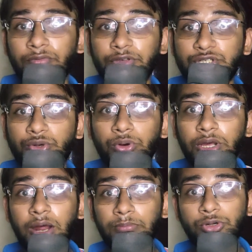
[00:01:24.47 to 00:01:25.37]
which
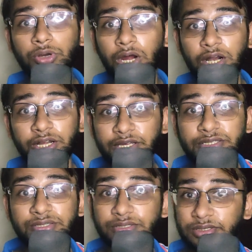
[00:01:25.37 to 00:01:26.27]
could come to hurt
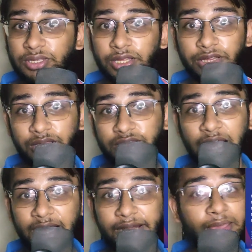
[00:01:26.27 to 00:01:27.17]
us in the
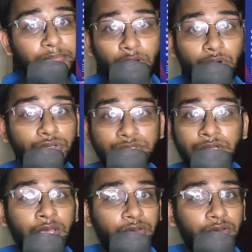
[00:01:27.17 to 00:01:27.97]
Thailand game because